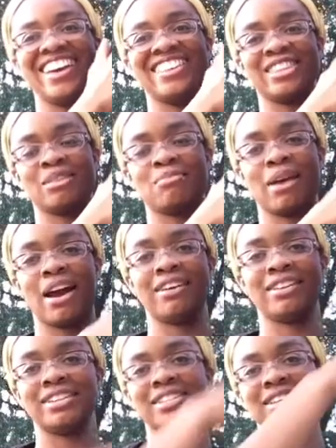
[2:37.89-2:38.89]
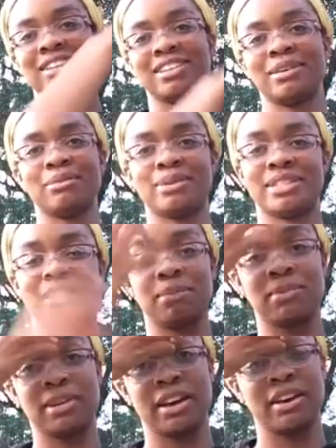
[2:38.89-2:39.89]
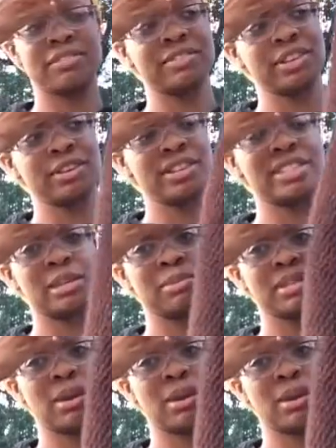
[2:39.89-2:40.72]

and then the brown until it was deep enough, as deep as I